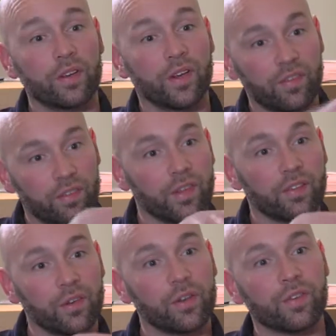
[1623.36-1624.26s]
It's the
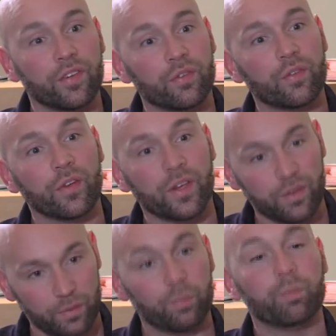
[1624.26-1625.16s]
other show, Evyatar
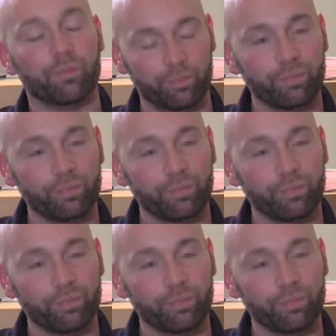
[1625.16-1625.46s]
Said, yeah.